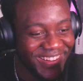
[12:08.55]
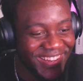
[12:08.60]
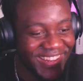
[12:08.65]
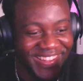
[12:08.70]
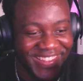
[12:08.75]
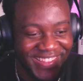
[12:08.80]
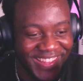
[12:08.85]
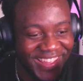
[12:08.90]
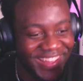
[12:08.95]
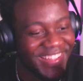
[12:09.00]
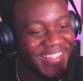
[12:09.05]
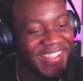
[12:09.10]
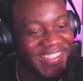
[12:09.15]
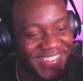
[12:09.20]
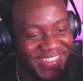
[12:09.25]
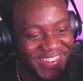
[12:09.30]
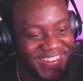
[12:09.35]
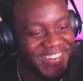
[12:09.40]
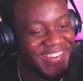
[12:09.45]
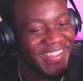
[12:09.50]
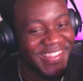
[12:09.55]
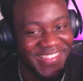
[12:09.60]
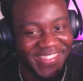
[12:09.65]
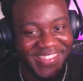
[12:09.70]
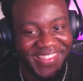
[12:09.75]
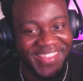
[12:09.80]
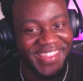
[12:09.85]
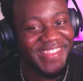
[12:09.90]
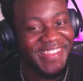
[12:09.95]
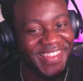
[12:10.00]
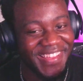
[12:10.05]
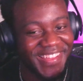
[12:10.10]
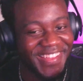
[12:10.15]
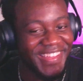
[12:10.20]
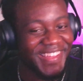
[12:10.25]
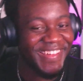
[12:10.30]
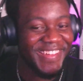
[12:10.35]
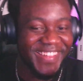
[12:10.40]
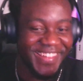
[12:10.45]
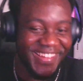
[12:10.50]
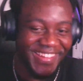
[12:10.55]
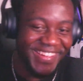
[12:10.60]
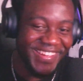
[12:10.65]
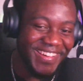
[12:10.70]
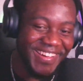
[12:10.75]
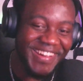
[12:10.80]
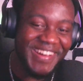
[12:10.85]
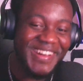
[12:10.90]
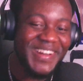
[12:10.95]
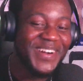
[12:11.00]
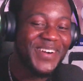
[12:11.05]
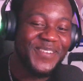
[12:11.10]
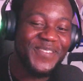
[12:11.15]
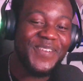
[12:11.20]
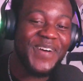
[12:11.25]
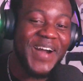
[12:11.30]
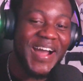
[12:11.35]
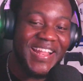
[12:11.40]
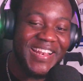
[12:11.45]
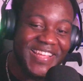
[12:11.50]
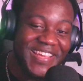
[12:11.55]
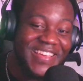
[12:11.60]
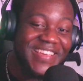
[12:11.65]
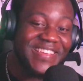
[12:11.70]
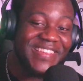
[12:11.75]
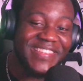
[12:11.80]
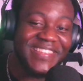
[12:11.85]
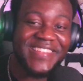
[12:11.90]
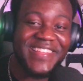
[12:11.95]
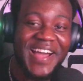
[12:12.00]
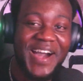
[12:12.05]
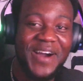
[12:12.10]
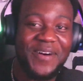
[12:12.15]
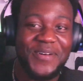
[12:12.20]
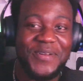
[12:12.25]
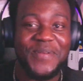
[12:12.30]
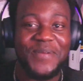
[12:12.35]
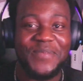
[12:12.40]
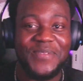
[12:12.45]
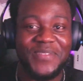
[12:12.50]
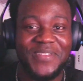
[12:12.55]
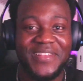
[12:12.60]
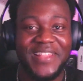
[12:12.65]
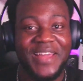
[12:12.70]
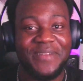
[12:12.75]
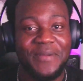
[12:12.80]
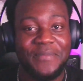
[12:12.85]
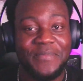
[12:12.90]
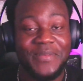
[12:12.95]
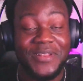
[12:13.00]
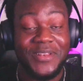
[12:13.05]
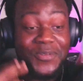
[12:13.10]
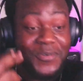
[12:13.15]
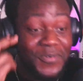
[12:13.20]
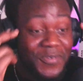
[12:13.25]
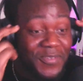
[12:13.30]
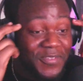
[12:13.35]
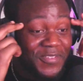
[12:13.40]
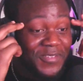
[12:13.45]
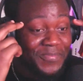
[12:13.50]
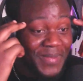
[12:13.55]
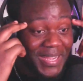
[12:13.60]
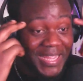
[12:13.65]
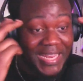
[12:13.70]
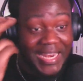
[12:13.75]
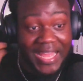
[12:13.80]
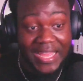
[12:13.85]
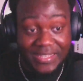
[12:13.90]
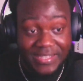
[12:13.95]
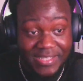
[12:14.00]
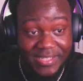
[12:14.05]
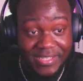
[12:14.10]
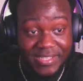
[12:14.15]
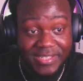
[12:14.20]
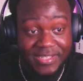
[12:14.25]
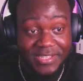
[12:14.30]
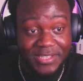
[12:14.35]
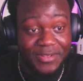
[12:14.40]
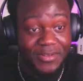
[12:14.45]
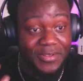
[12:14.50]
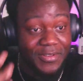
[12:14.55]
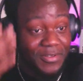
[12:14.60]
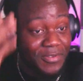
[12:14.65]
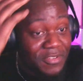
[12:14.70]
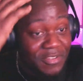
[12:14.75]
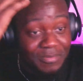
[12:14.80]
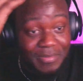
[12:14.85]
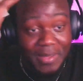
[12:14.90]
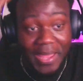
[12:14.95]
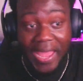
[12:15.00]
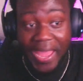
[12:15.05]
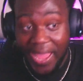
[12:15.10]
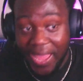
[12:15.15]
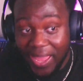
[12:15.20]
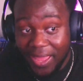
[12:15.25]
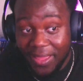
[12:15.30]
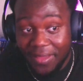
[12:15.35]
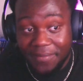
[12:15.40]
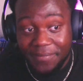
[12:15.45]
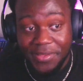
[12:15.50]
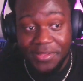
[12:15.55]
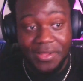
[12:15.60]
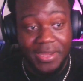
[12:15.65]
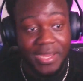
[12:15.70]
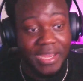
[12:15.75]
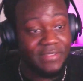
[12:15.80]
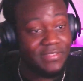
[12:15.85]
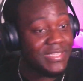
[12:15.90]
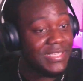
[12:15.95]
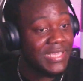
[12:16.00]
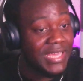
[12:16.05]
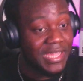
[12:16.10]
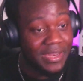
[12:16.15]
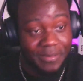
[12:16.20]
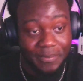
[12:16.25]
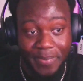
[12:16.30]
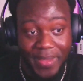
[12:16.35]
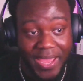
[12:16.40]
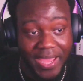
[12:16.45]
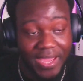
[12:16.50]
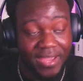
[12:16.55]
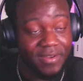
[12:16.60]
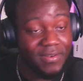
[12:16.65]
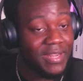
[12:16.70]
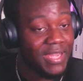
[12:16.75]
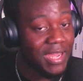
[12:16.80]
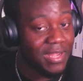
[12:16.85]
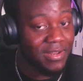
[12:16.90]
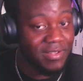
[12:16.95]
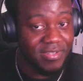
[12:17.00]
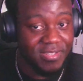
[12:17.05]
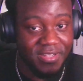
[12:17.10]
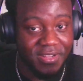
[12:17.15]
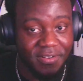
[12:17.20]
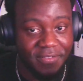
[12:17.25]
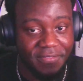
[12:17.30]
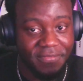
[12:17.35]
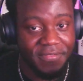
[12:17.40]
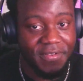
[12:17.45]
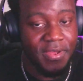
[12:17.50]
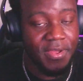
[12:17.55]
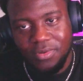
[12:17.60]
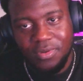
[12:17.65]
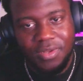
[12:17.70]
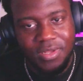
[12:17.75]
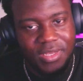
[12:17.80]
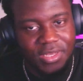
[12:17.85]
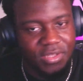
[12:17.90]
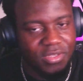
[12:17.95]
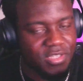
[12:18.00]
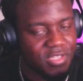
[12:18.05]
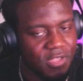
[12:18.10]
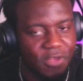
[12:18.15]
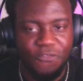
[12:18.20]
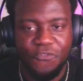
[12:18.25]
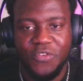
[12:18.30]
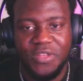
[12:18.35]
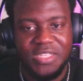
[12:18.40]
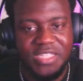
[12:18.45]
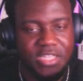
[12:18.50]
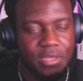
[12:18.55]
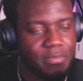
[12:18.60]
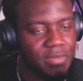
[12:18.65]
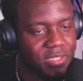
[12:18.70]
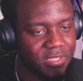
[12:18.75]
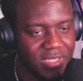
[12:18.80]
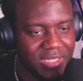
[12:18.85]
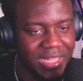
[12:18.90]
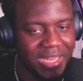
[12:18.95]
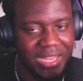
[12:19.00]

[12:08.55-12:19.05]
That's crazy. But at least I want to be able to like maybe lose my glasses, lose my hat, I have to get it back, all that kind of stuff. Something similar to that.